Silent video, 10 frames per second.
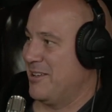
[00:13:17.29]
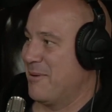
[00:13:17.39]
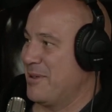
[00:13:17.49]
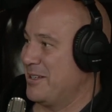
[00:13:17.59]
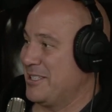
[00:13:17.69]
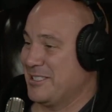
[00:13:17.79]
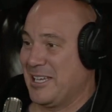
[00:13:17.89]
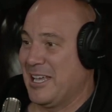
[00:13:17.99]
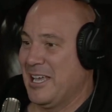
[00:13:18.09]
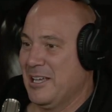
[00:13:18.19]
You know, it's just
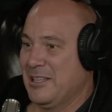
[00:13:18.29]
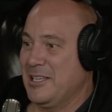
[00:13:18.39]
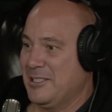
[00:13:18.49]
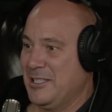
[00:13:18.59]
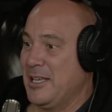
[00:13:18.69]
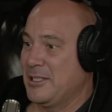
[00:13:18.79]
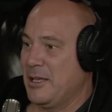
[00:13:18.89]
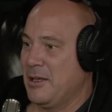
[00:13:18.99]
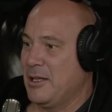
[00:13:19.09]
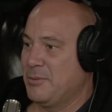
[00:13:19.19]
like these things.
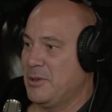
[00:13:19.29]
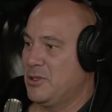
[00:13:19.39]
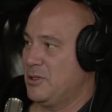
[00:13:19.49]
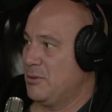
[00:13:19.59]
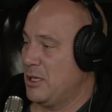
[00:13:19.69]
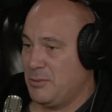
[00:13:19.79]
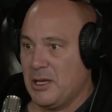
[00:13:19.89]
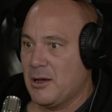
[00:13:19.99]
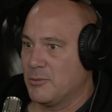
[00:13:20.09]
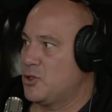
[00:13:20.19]
It, it's be, it's
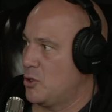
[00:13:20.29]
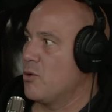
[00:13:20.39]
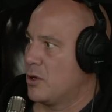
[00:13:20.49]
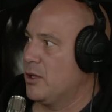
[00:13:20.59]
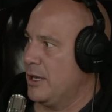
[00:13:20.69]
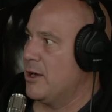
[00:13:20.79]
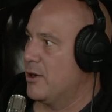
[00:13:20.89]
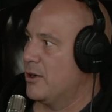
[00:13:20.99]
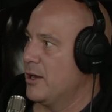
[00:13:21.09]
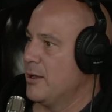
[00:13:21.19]
become so
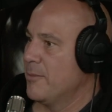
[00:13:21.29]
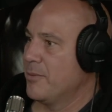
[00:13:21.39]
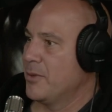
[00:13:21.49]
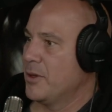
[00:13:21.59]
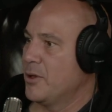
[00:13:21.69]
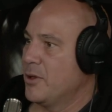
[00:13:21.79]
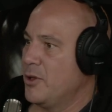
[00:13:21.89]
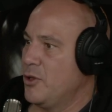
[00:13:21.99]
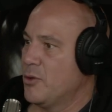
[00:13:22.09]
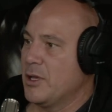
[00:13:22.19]
clear. Mm-hmm.
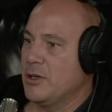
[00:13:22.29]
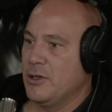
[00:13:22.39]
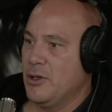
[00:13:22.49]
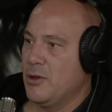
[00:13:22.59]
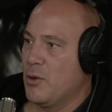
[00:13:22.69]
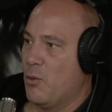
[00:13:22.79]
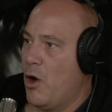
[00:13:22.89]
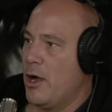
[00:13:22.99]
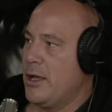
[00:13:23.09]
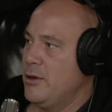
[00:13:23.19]
You can you can
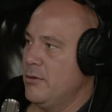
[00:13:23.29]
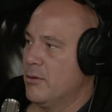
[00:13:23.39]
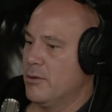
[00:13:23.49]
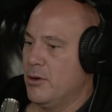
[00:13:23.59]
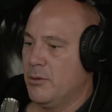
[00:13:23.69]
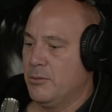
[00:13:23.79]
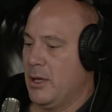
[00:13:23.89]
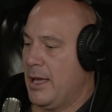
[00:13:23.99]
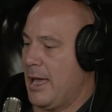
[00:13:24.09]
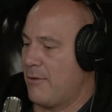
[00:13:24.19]
walk into a room,
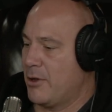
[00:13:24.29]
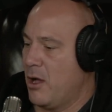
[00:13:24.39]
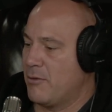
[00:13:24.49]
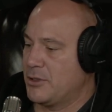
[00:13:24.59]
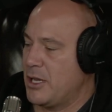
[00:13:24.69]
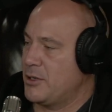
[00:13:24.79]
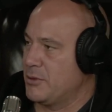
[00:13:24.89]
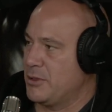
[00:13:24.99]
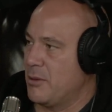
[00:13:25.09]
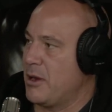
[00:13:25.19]
have a conversation
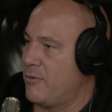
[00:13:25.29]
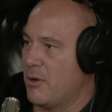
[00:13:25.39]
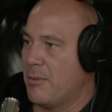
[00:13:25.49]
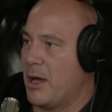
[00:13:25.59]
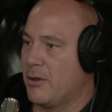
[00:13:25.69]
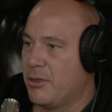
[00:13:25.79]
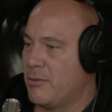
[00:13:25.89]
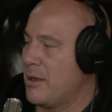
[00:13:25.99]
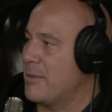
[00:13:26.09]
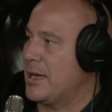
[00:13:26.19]
with somebody for about
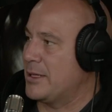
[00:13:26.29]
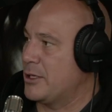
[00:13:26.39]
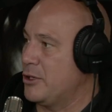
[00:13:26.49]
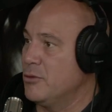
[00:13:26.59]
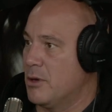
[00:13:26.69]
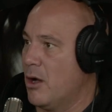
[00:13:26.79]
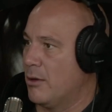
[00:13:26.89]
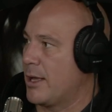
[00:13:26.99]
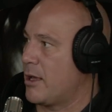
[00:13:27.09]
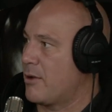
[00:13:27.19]
three minutes, and you know,
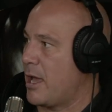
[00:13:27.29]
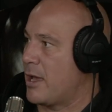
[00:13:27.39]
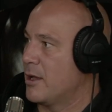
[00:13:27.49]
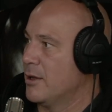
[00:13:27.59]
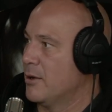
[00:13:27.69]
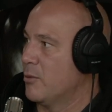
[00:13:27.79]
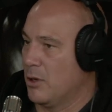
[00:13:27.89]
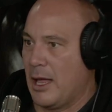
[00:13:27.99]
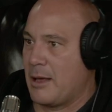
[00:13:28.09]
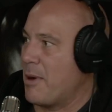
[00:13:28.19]
like, okay, we're
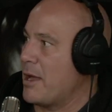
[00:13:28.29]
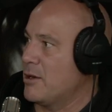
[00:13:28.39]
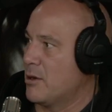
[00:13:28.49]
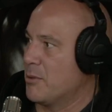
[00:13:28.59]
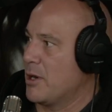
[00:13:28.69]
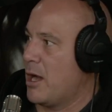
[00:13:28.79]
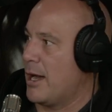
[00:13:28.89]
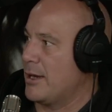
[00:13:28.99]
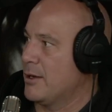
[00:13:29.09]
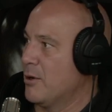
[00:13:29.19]
like minded or we're
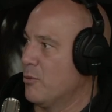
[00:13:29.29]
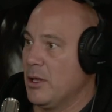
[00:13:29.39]
not. Yeah.